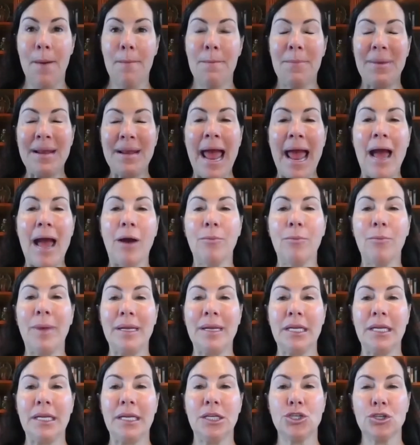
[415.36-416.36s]
But how
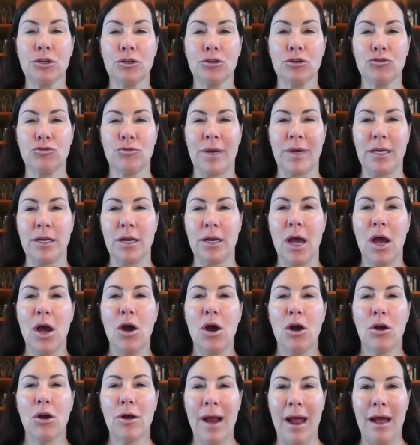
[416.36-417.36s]
many children
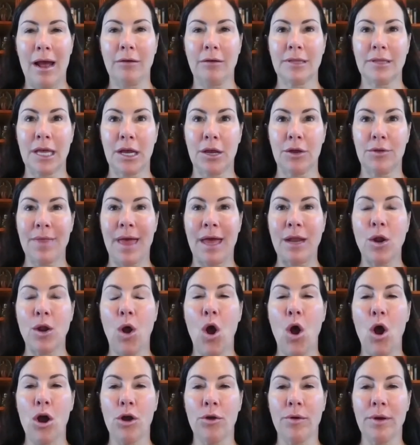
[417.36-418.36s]
are out there that
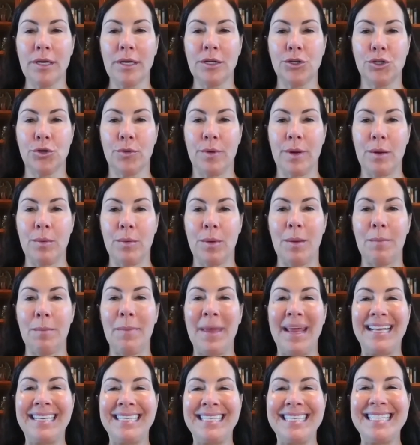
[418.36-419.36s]
aren't doing what
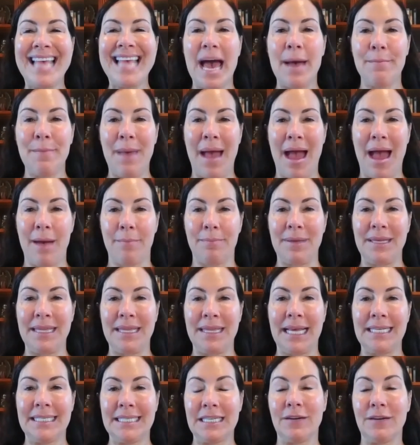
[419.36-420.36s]
makes them happy?
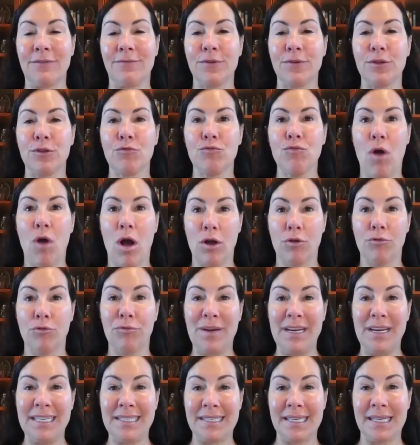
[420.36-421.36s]
They did it for the wrong
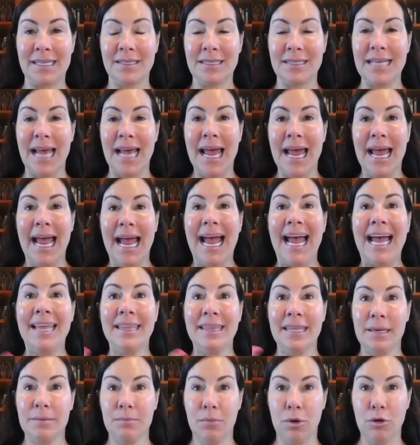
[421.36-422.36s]
reasons,
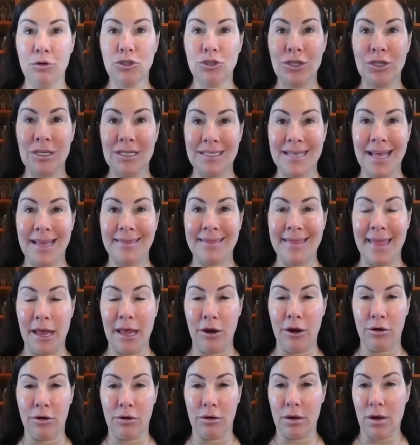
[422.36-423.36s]
and the emotions that
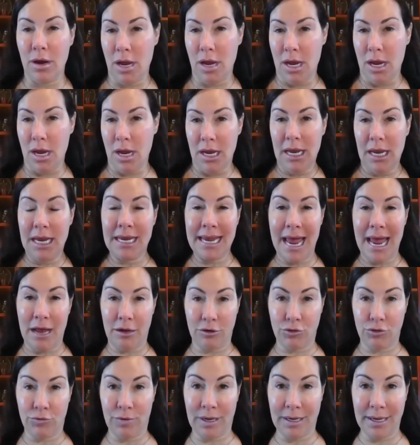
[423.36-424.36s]
they're
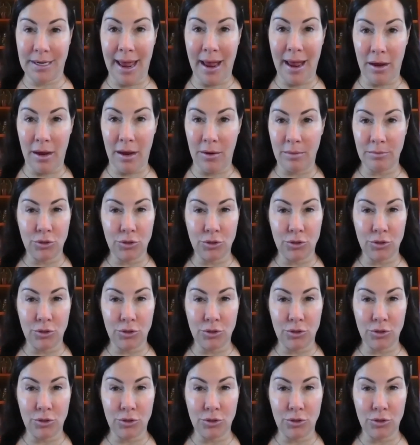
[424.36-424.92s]
encountering now, I'm